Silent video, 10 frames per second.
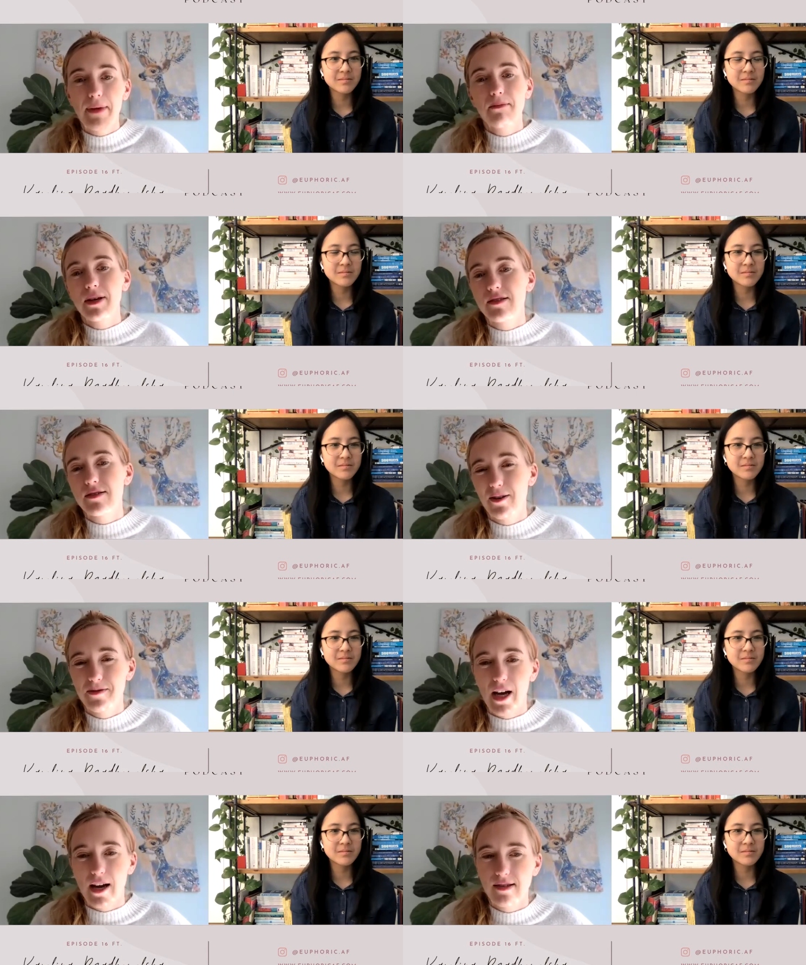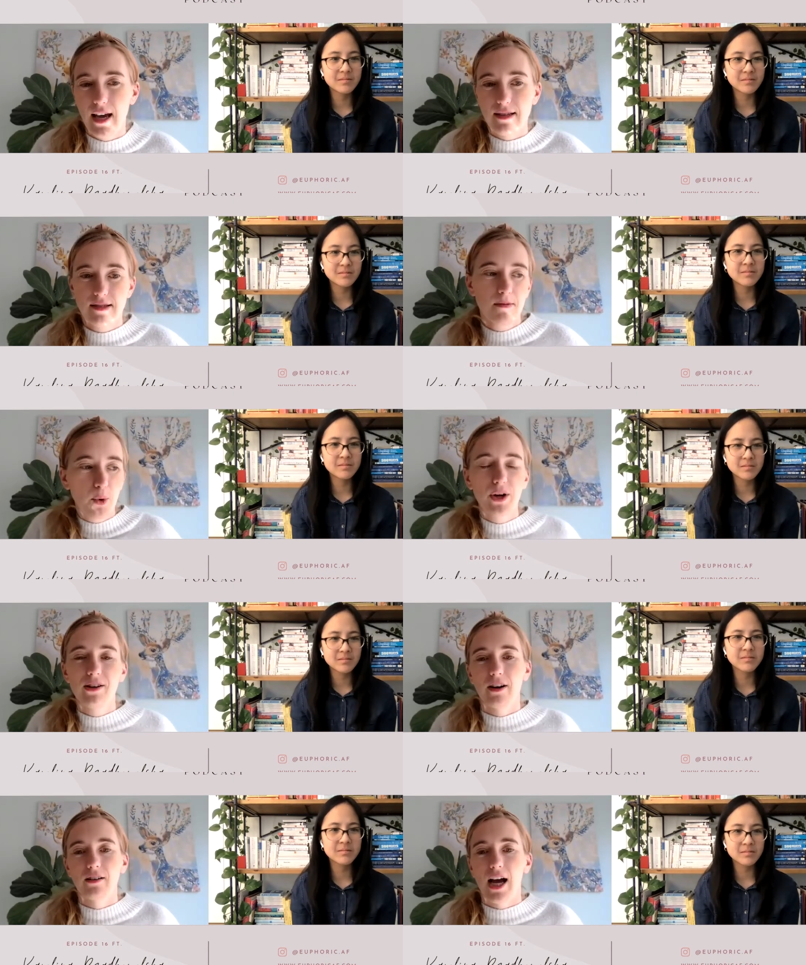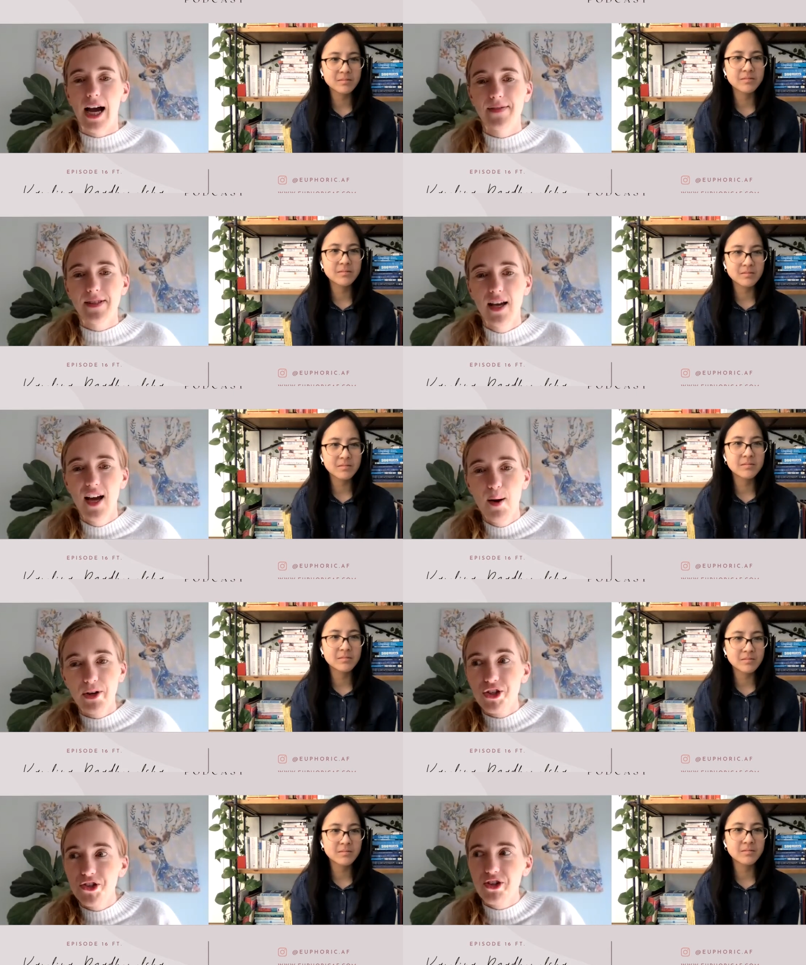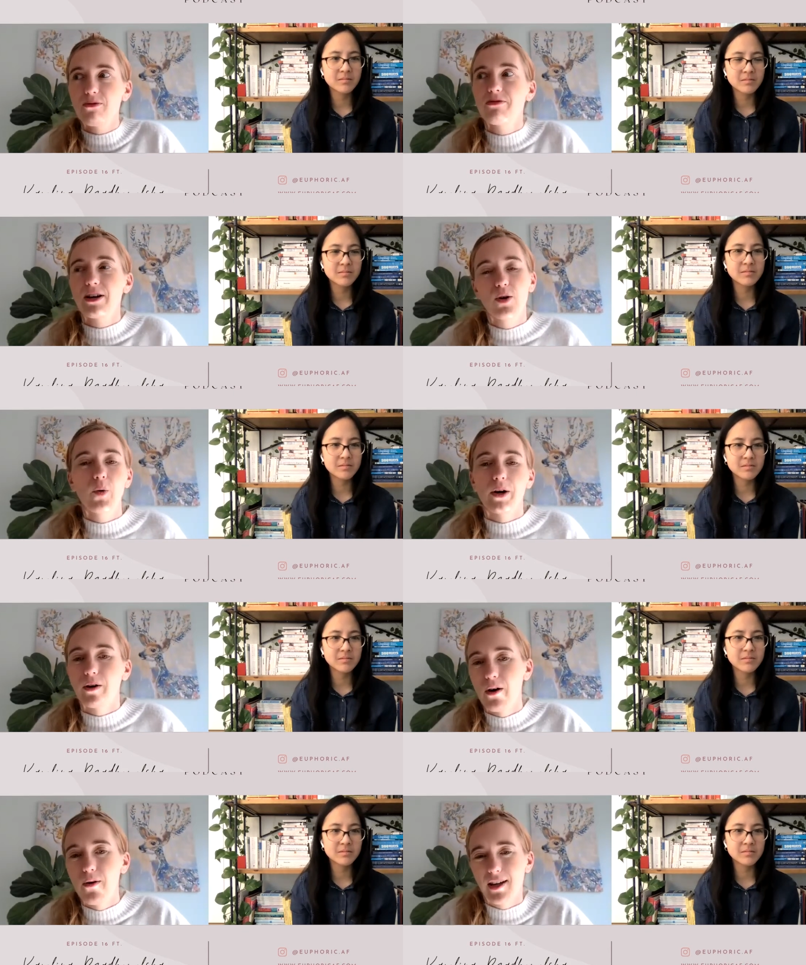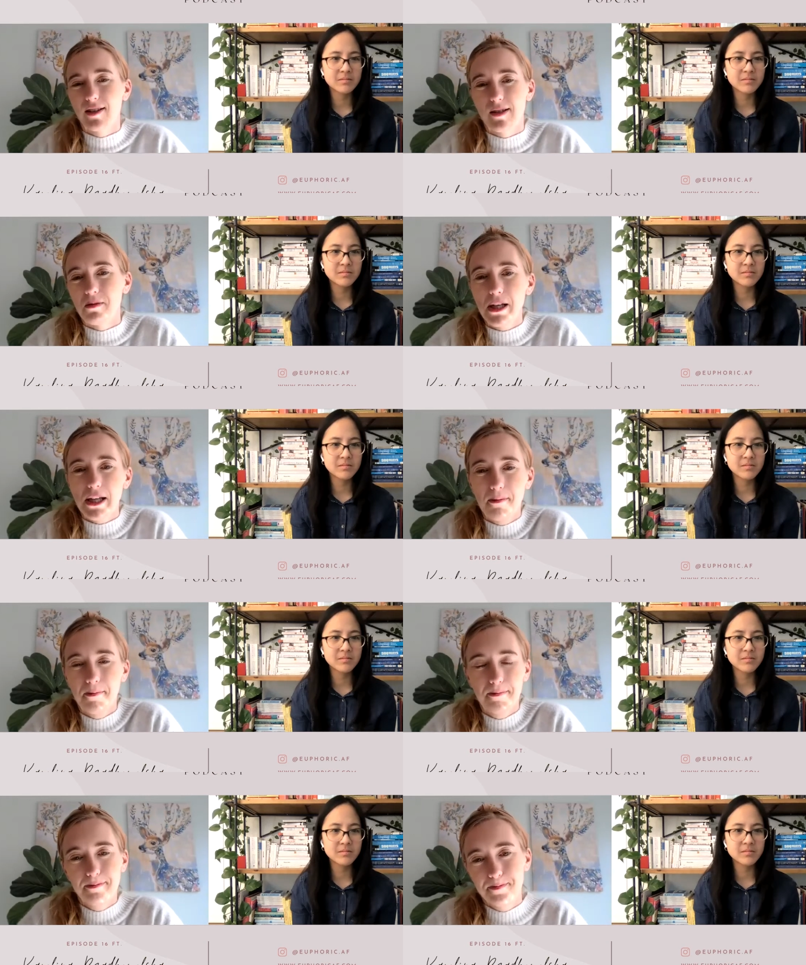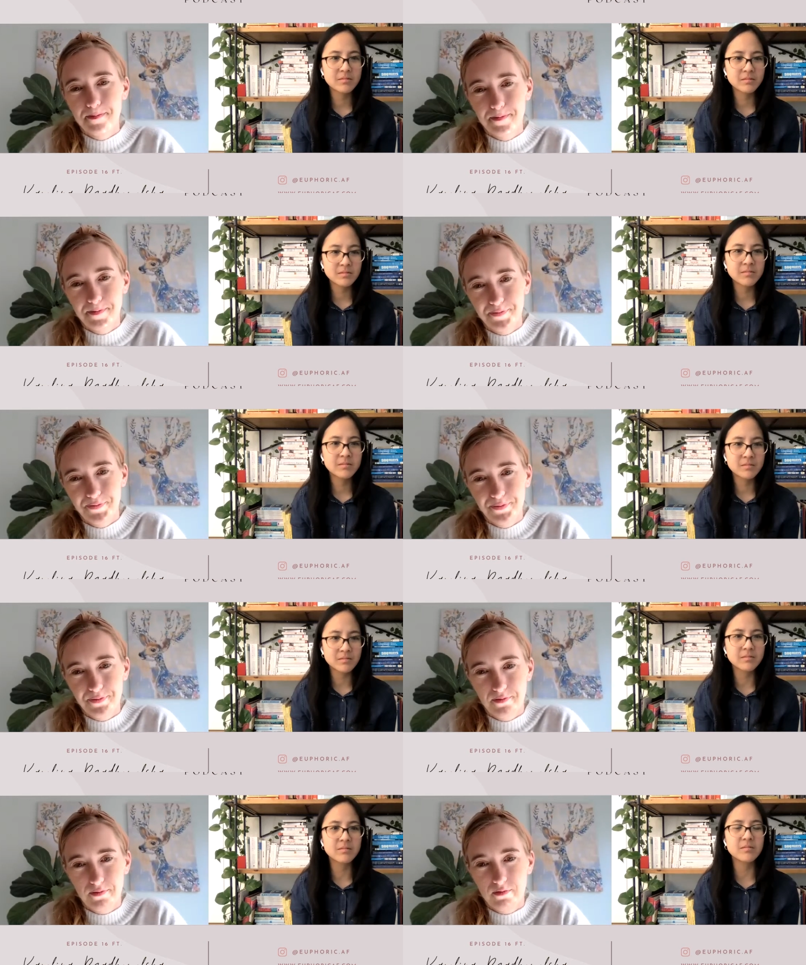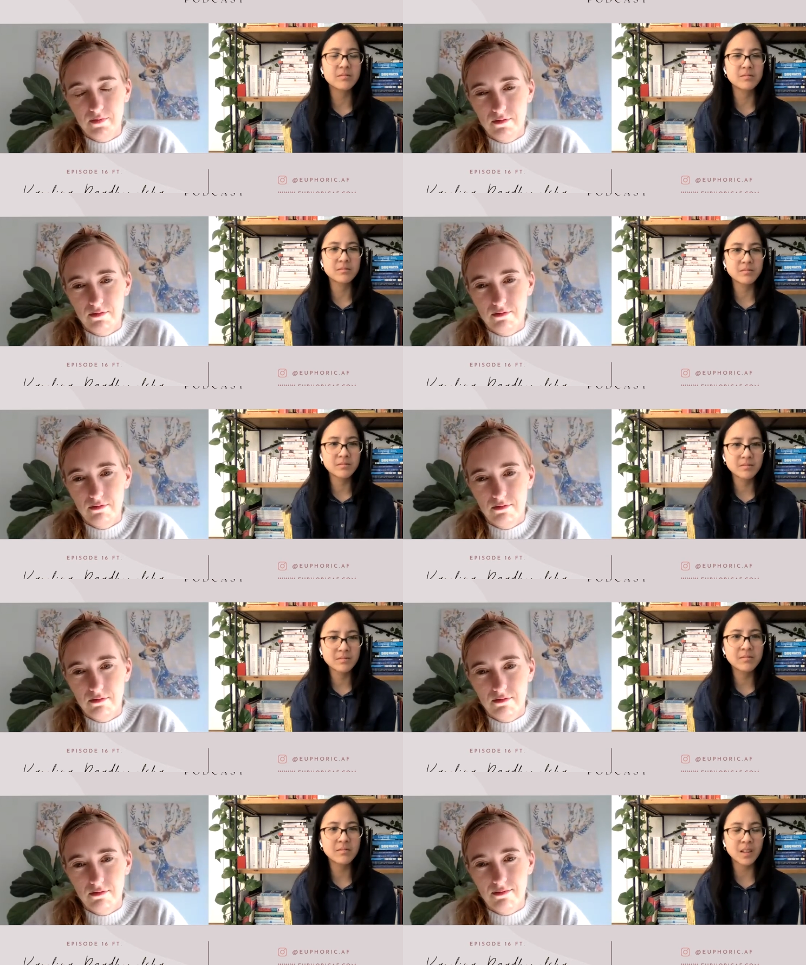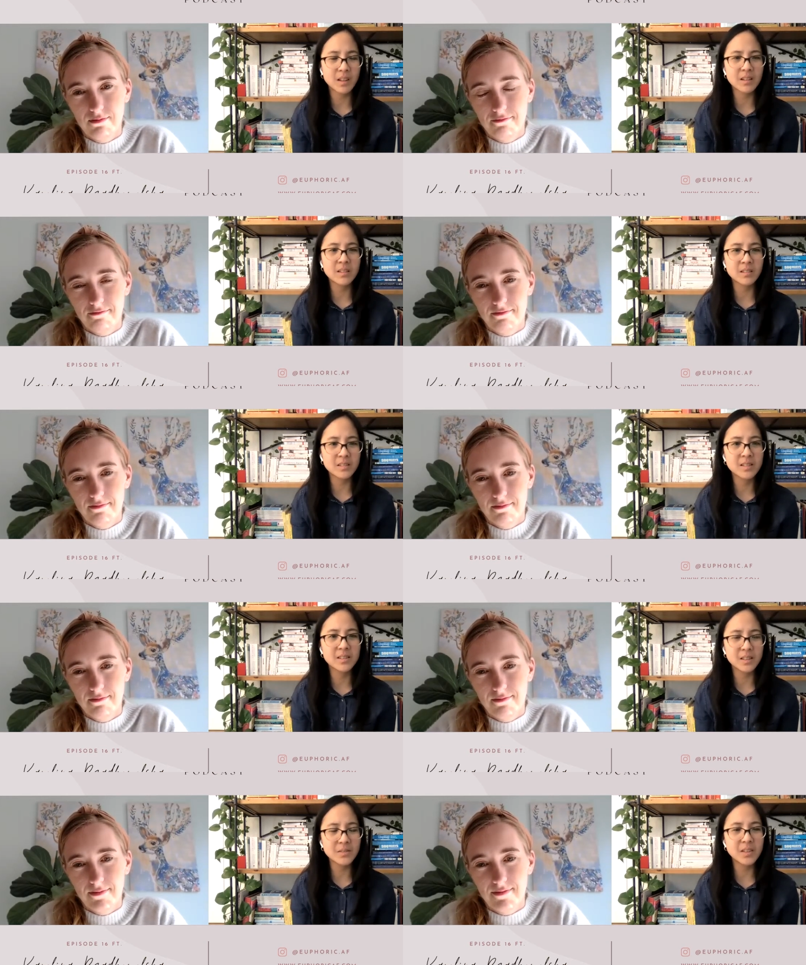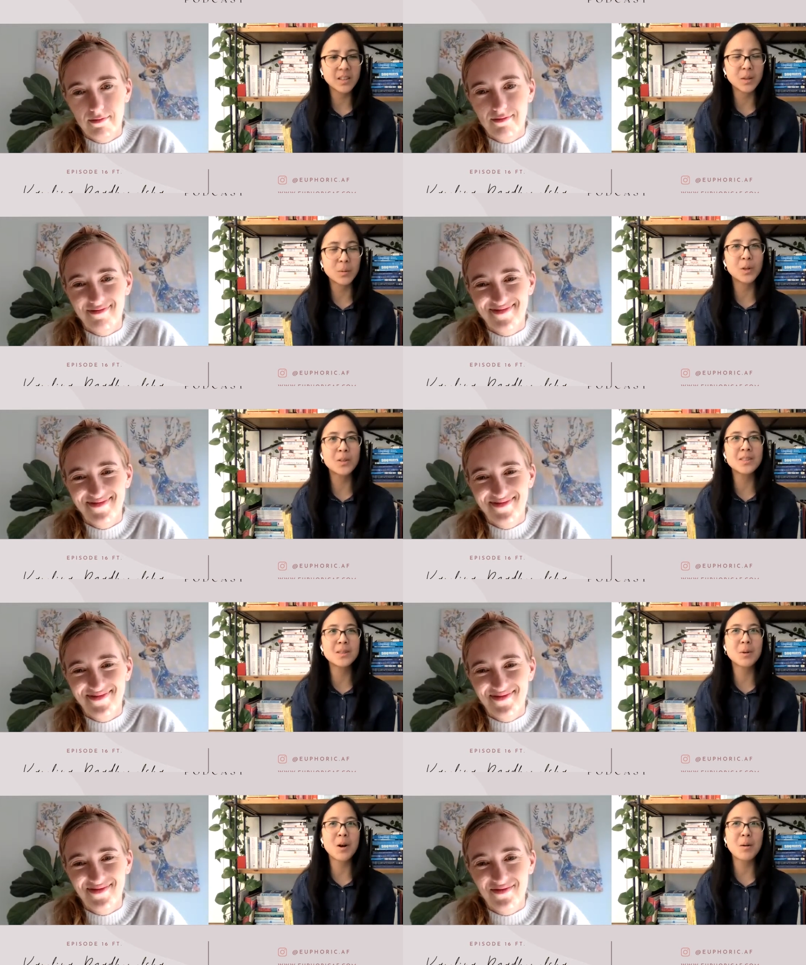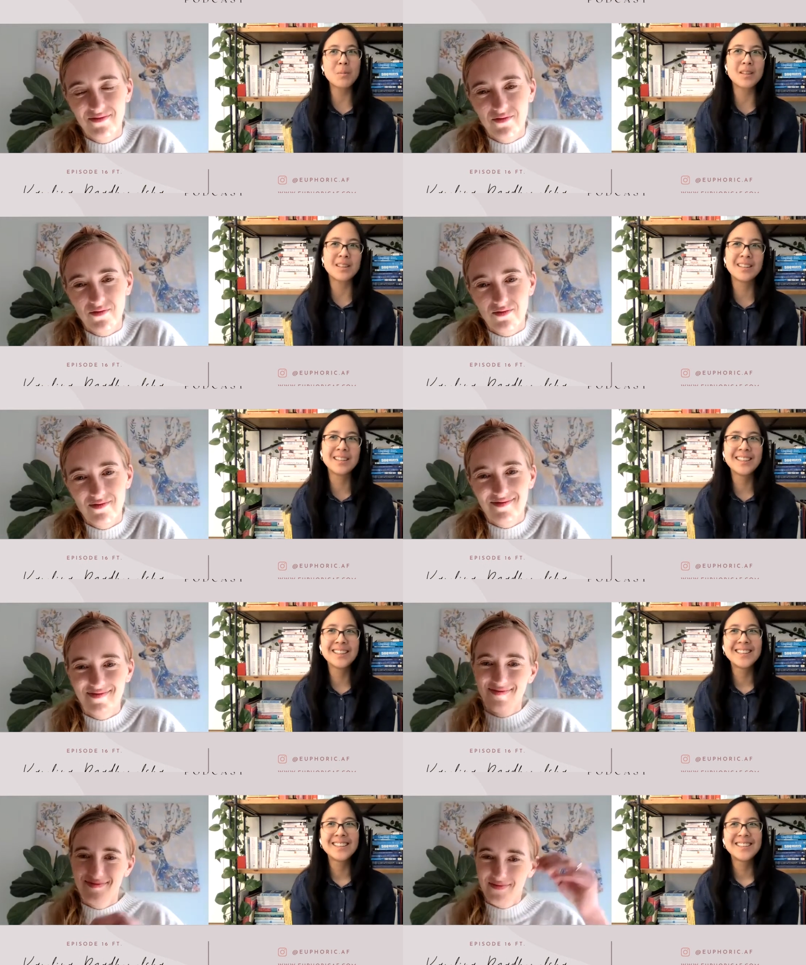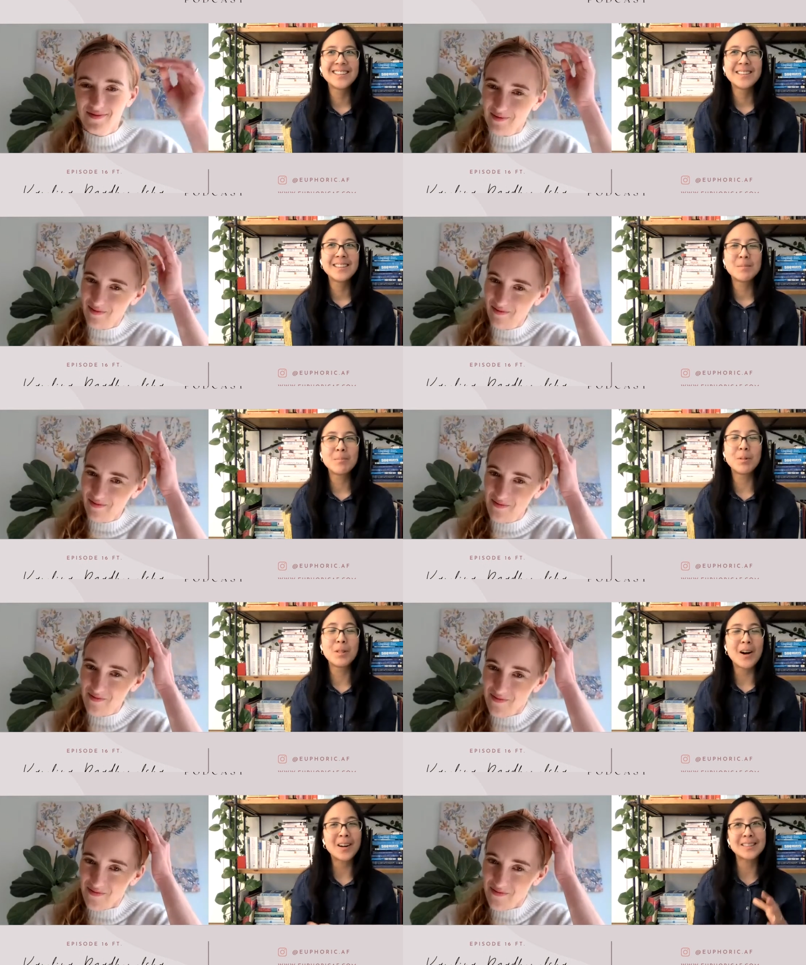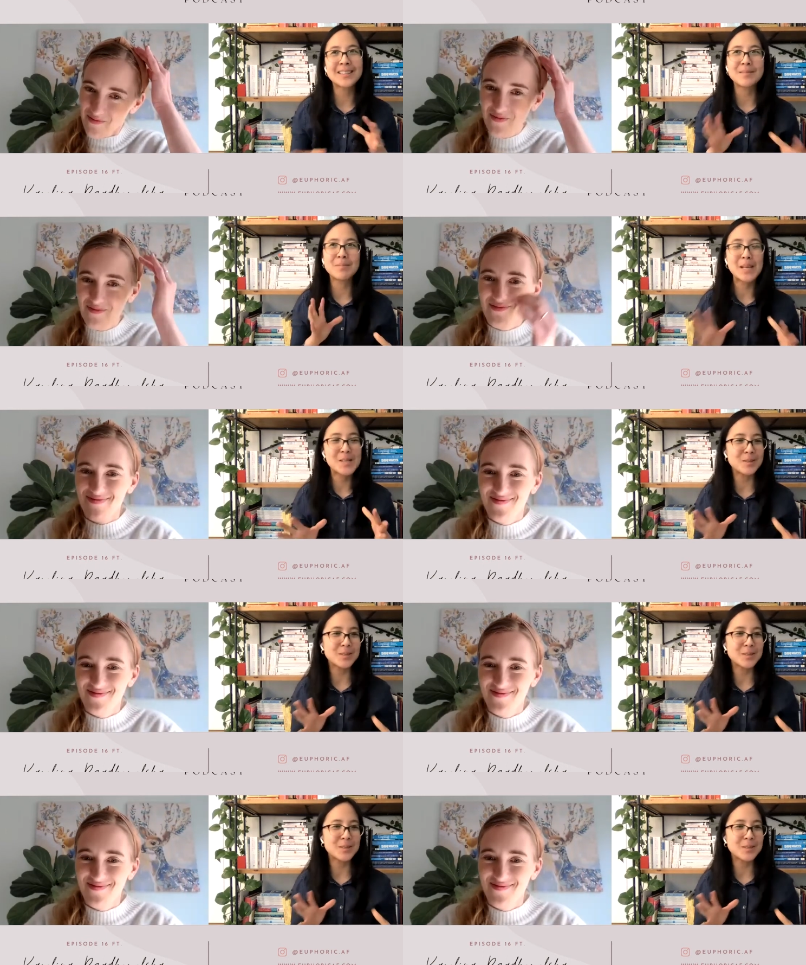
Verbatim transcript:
Speaker 1: maybe served us at some point of our lives but just don't fit who we're growing into be.
Speaker 2: Mm. Yeah definitely. What are some common blocks and major